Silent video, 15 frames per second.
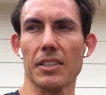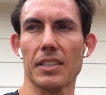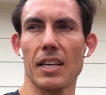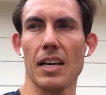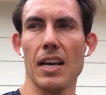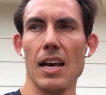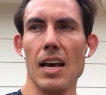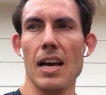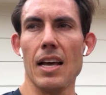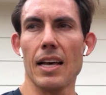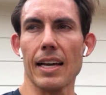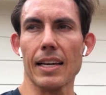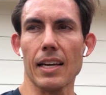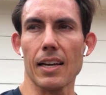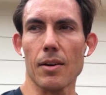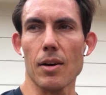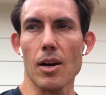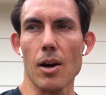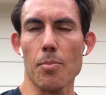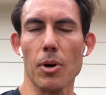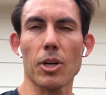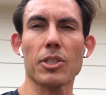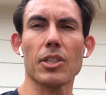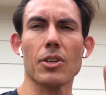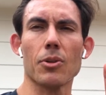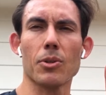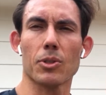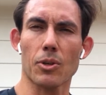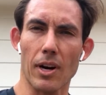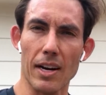just like a person
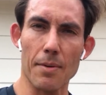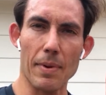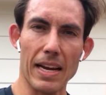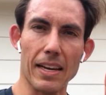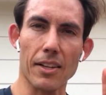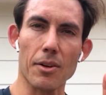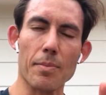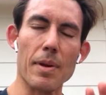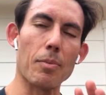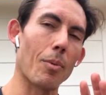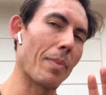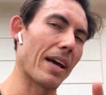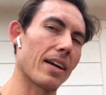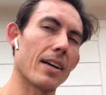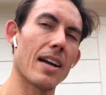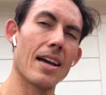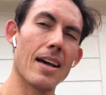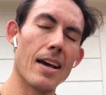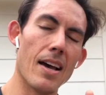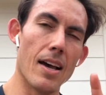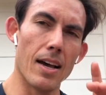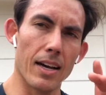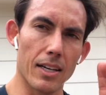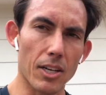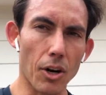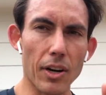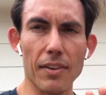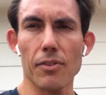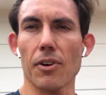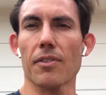who is trying to make other people better.
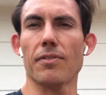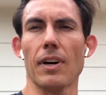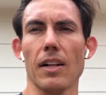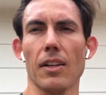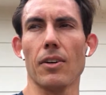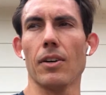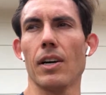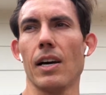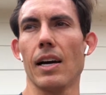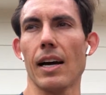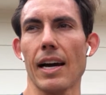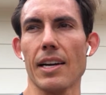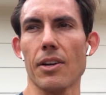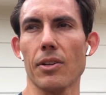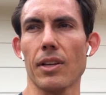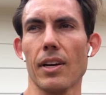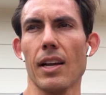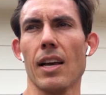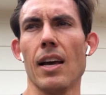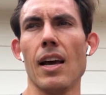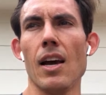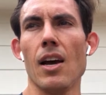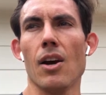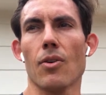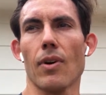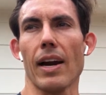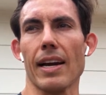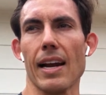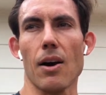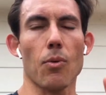Go give her a follow. I know that
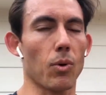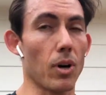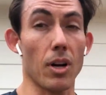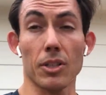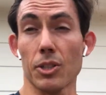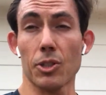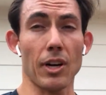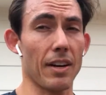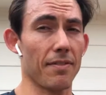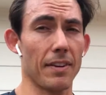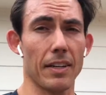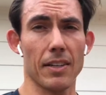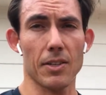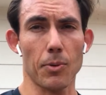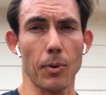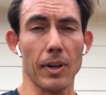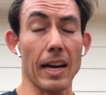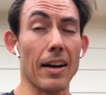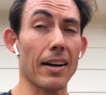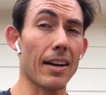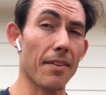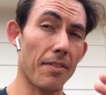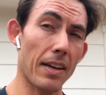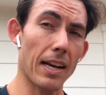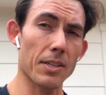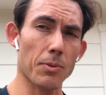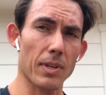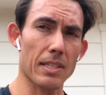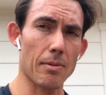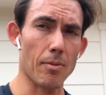right now we're all just trying to figure this world out. And if you
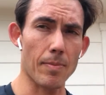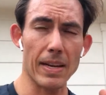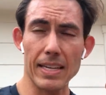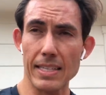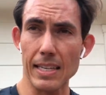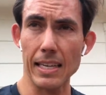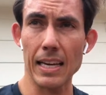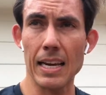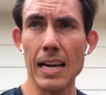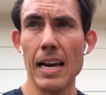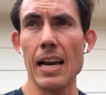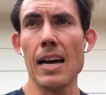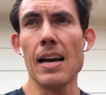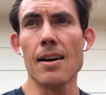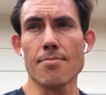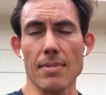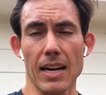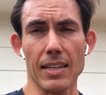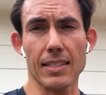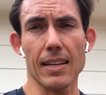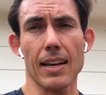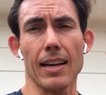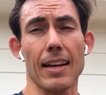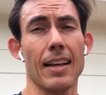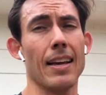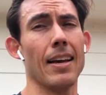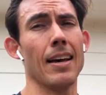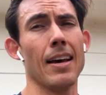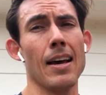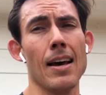guys want some amazing mindset,
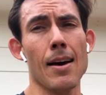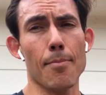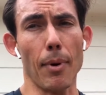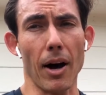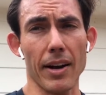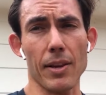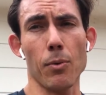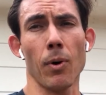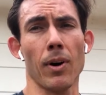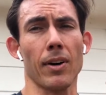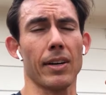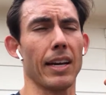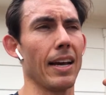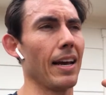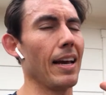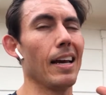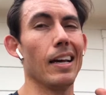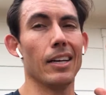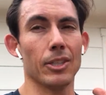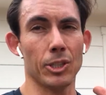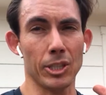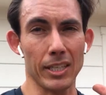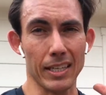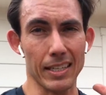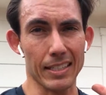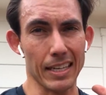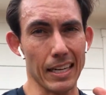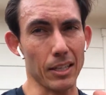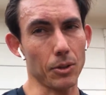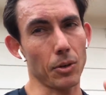body work, she
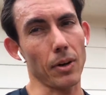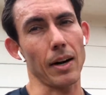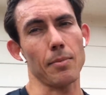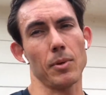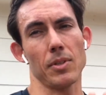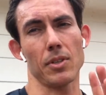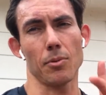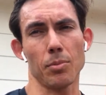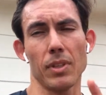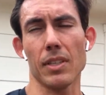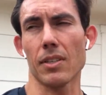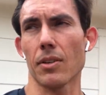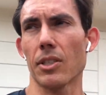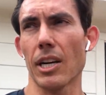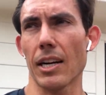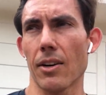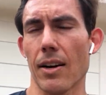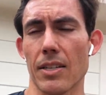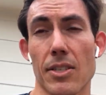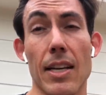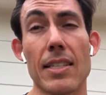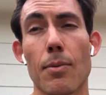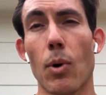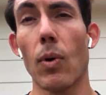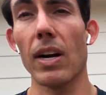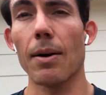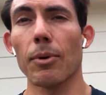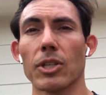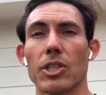is incredible. So please go check her out. So that's number one.